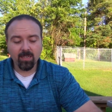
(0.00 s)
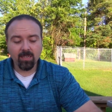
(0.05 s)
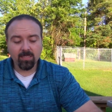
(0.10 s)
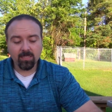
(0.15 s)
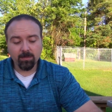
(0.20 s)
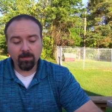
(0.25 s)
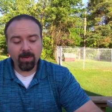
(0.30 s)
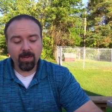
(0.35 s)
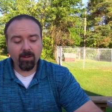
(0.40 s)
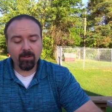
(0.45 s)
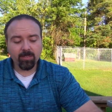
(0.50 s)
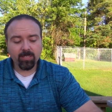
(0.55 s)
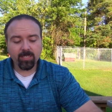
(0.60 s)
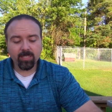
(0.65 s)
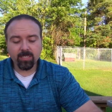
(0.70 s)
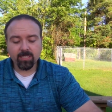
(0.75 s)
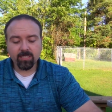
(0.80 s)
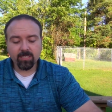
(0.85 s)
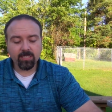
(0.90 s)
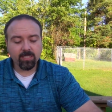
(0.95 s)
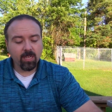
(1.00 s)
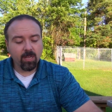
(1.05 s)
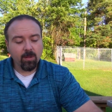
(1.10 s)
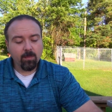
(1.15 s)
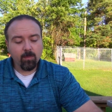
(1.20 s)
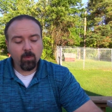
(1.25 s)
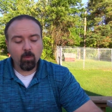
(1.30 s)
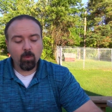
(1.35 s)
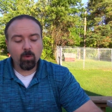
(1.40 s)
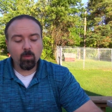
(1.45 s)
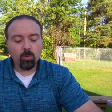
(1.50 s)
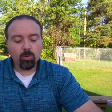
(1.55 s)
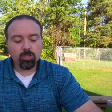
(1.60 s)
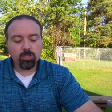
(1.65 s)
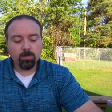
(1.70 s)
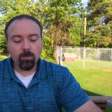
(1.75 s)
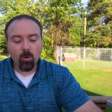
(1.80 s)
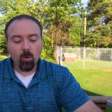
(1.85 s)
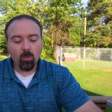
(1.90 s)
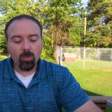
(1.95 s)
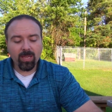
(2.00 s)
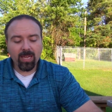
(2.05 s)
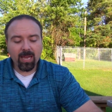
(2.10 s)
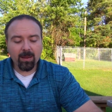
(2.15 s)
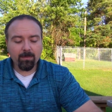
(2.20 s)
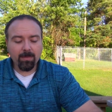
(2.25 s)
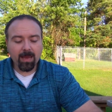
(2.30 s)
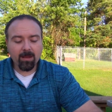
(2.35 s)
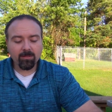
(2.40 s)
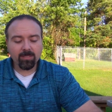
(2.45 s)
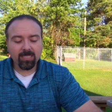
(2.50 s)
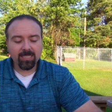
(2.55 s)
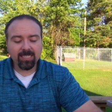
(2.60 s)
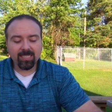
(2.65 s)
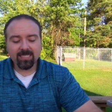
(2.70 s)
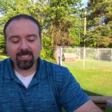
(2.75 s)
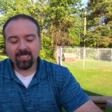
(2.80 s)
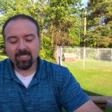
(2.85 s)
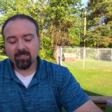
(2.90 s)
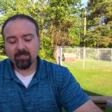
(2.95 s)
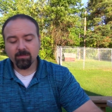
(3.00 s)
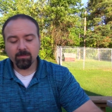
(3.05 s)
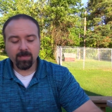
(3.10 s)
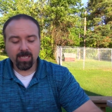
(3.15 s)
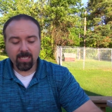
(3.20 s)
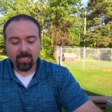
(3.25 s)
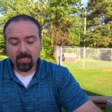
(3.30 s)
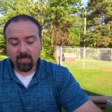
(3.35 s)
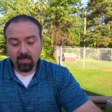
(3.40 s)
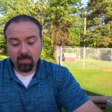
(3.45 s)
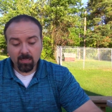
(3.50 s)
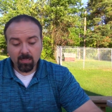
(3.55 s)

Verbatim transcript: Samaritans would worship only on Mount Gerizim